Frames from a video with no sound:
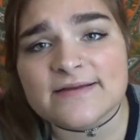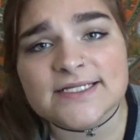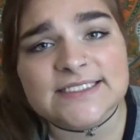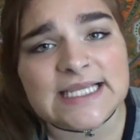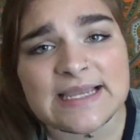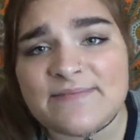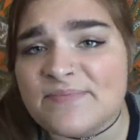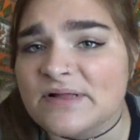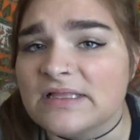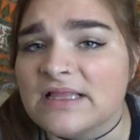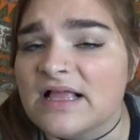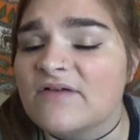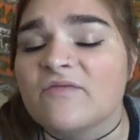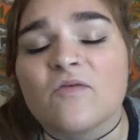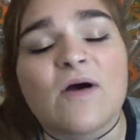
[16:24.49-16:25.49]
example
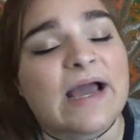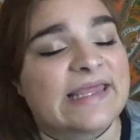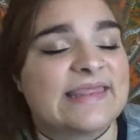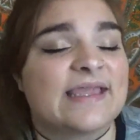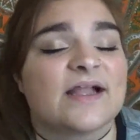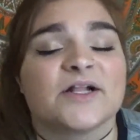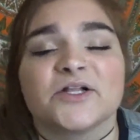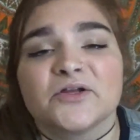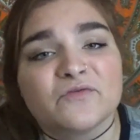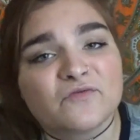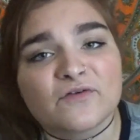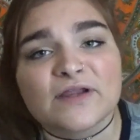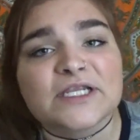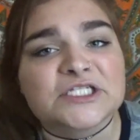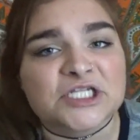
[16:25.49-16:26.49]
of why they are good
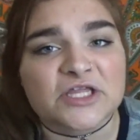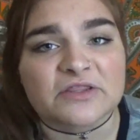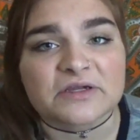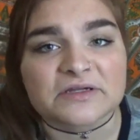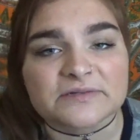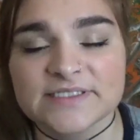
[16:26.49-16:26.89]
for each other.